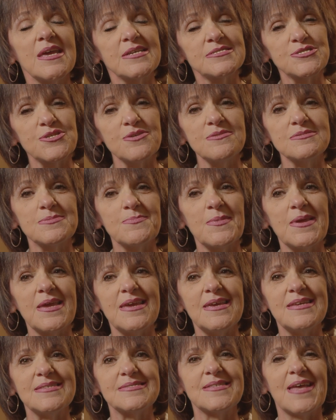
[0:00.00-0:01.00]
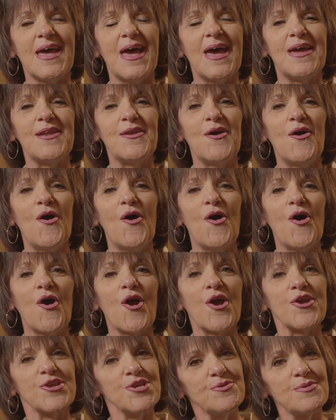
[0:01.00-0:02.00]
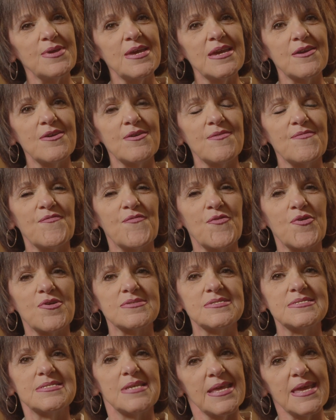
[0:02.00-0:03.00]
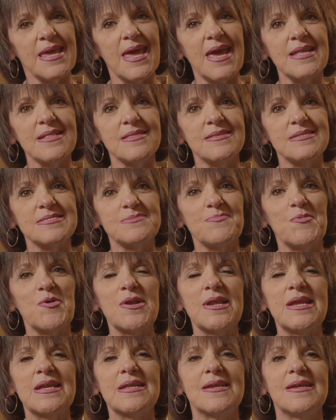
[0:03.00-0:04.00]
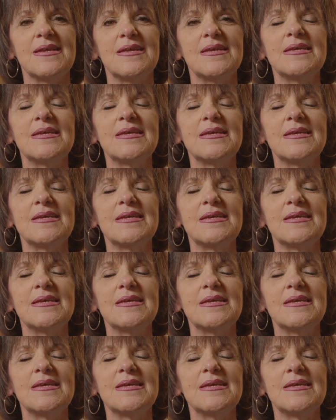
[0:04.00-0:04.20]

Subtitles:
Excuse me, he said, are you here for Citygate this morning?